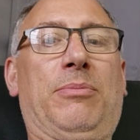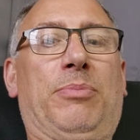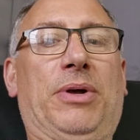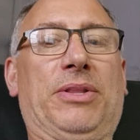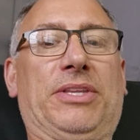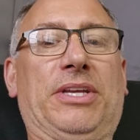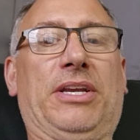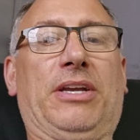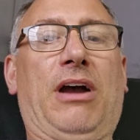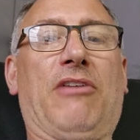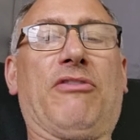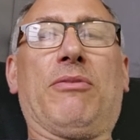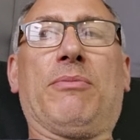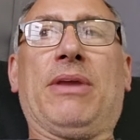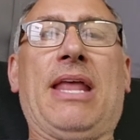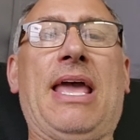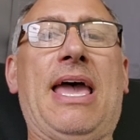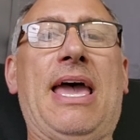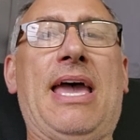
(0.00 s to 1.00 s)
But the
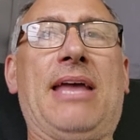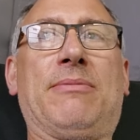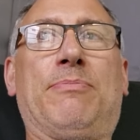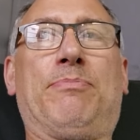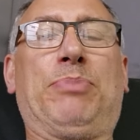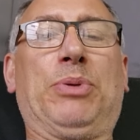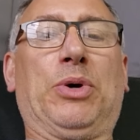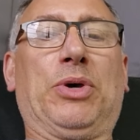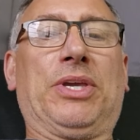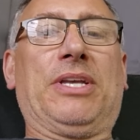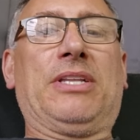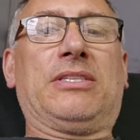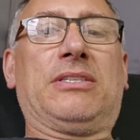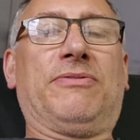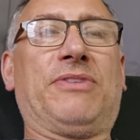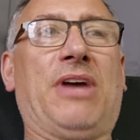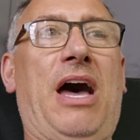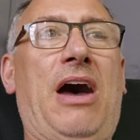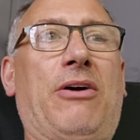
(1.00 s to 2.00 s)
government had billions
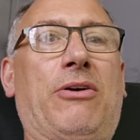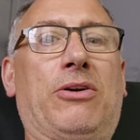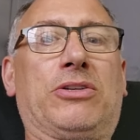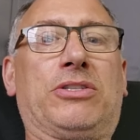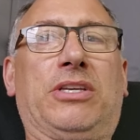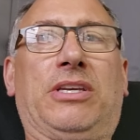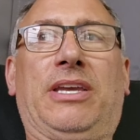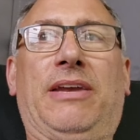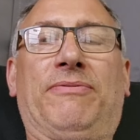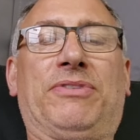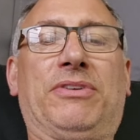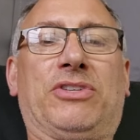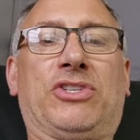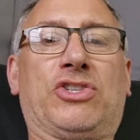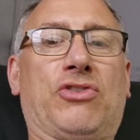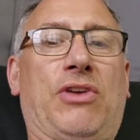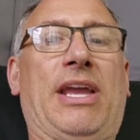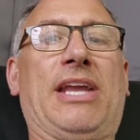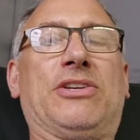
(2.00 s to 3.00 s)
of dollars to give to
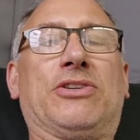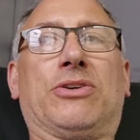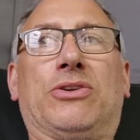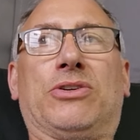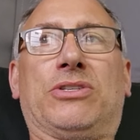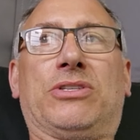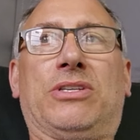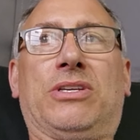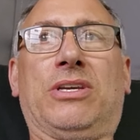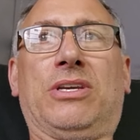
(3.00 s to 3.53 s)
strangers